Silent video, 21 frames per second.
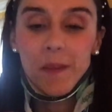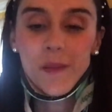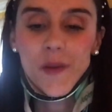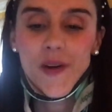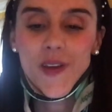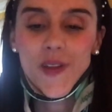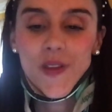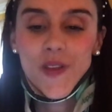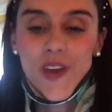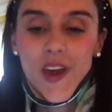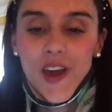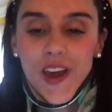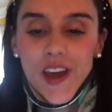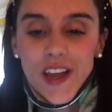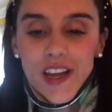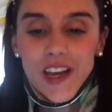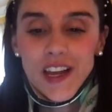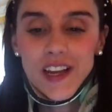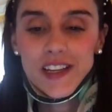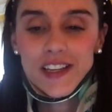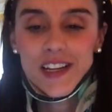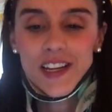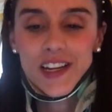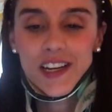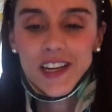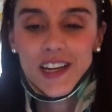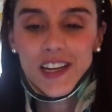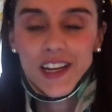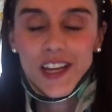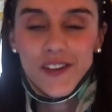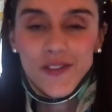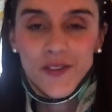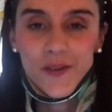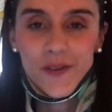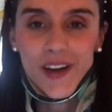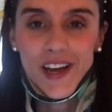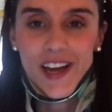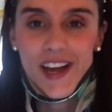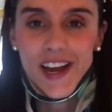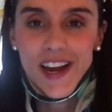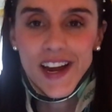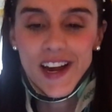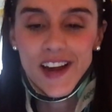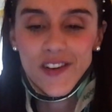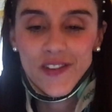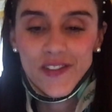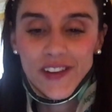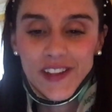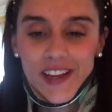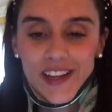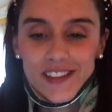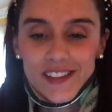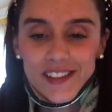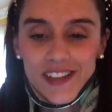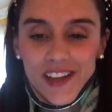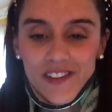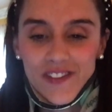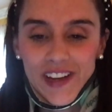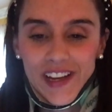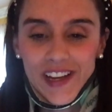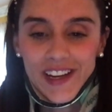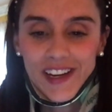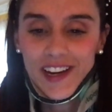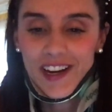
But they did a giveaway over Thanksgiving,